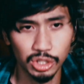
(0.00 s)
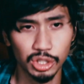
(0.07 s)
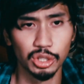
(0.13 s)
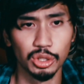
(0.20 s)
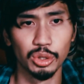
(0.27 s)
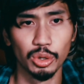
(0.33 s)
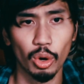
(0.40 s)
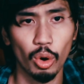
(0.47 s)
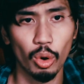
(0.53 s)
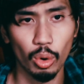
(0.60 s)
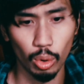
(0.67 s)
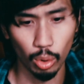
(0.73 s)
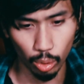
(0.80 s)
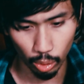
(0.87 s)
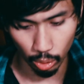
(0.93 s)
to
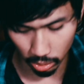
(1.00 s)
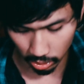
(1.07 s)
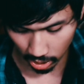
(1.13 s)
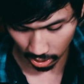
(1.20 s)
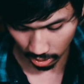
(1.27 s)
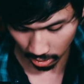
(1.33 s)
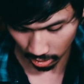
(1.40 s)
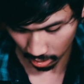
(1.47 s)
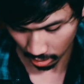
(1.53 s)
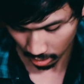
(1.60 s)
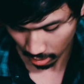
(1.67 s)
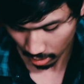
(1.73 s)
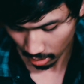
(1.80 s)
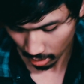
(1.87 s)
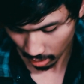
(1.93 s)
hold
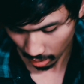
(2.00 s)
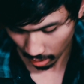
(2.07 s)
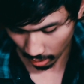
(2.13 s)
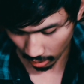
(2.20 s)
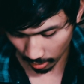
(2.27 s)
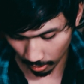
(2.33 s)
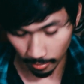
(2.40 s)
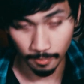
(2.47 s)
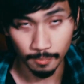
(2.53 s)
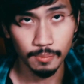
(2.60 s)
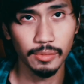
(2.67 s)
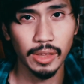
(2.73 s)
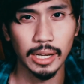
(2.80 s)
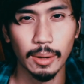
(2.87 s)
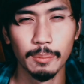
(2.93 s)

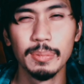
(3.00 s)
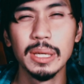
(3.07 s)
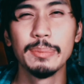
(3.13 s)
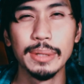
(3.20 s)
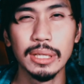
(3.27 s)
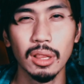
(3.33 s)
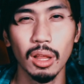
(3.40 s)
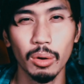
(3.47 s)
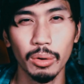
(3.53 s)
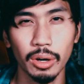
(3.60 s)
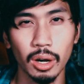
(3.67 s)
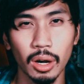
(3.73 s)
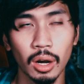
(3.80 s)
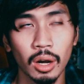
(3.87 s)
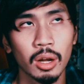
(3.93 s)
like a BB
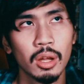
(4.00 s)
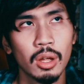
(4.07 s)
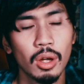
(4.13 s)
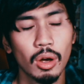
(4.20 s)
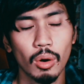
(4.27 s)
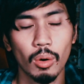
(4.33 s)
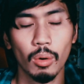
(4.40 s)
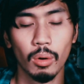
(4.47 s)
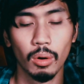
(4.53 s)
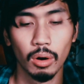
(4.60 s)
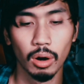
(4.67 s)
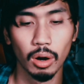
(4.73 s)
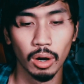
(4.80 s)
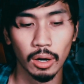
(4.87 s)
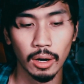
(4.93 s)
loader,
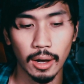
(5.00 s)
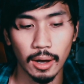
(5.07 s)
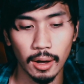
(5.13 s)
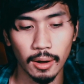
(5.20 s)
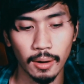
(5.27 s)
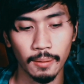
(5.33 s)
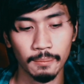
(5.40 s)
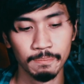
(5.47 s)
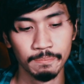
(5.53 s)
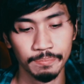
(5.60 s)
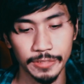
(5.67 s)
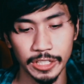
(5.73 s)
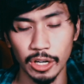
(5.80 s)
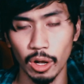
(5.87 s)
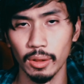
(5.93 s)
or
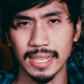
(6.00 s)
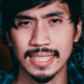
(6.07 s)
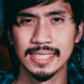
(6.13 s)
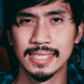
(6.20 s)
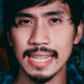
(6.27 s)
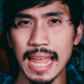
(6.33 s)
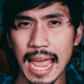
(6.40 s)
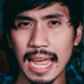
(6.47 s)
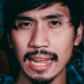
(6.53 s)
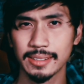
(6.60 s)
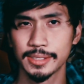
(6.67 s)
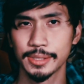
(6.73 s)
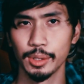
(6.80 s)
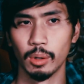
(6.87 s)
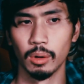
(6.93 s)
like
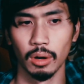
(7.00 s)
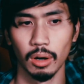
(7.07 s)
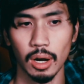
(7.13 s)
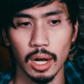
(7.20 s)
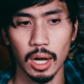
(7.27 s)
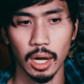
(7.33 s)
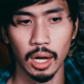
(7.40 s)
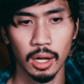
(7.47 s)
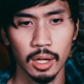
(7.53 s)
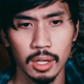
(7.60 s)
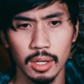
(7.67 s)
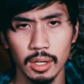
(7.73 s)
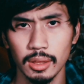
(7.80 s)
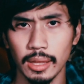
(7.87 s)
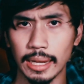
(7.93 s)
snacks, or
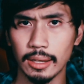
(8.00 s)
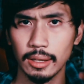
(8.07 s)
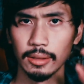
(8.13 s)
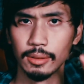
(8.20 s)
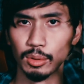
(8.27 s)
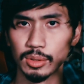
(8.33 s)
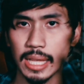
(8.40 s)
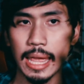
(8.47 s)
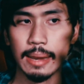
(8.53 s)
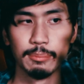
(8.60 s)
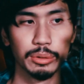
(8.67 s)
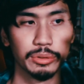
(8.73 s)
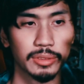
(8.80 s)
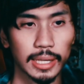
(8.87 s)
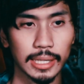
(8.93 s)
like those
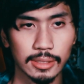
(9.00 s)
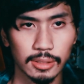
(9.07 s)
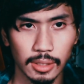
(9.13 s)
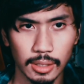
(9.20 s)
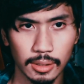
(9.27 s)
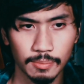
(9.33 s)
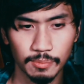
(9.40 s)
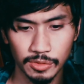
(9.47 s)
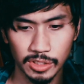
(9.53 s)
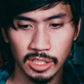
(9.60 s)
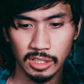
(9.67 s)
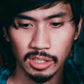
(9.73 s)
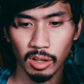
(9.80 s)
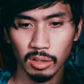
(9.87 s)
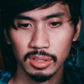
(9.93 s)
Nboon things,
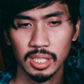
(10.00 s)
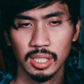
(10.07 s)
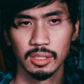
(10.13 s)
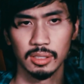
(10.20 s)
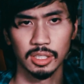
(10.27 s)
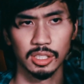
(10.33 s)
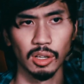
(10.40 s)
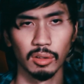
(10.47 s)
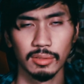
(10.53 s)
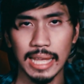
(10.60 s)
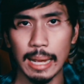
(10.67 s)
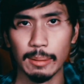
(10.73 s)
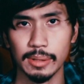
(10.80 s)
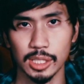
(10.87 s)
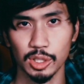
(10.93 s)
salt
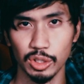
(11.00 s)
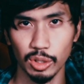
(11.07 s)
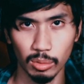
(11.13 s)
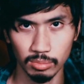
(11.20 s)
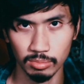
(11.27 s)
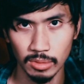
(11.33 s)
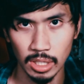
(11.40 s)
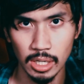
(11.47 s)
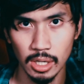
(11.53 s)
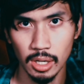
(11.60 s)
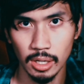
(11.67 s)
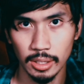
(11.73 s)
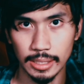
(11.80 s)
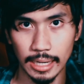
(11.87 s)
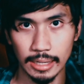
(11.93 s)
tablets, so you don't
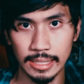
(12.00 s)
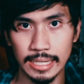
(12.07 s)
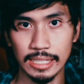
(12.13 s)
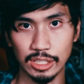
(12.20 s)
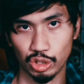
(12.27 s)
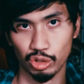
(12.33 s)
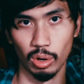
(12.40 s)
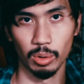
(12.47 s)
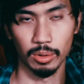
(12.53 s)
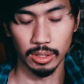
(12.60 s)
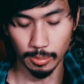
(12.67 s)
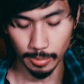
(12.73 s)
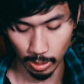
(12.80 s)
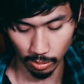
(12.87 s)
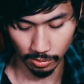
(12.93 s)
get heat stroke in
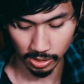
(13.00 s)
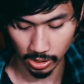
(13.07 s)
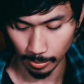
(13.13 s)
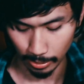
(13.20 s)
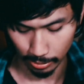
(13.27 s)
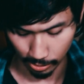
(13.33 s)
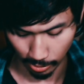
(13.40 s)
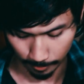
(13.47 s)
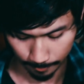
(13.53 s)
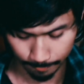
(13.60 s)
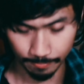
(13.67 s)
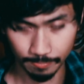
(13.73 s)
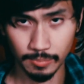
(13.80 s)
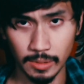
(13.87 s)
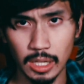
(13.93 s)
the middle of the summer. So
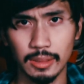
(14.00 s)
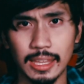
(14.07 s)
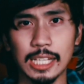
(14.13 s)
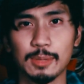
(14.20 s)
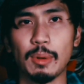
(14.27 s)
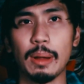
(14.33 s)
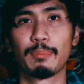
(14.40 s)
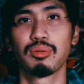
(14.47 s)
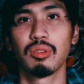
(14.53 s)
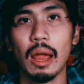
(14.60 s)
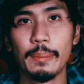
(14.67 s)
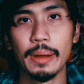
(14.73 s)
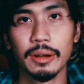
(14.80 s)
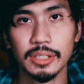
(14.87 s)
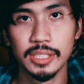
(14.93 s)
that's my
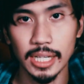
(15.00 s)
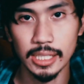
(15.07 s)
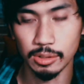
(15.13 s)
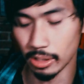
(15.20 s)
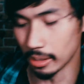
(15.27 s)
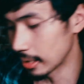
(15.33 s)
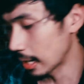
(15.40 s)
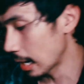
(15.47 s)
primary chest rig. I